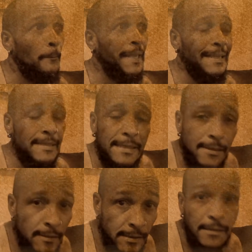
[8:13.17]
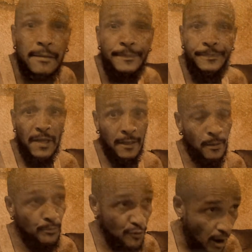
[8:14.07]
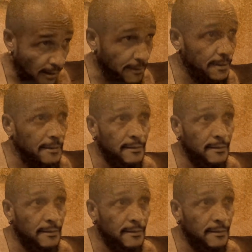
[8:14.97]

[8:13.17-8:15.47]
PC's in the Bronx.